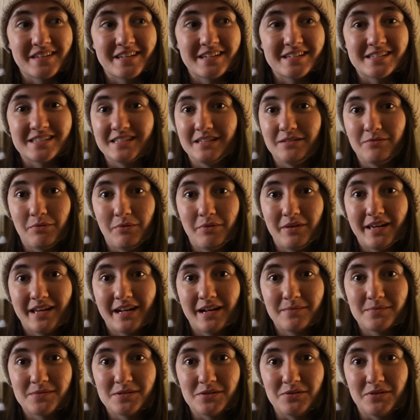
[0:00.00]
see what we get
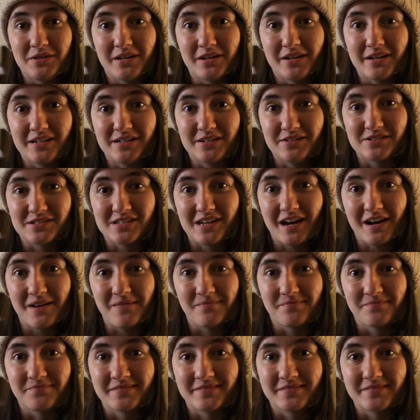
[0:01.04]
up to here in Utah.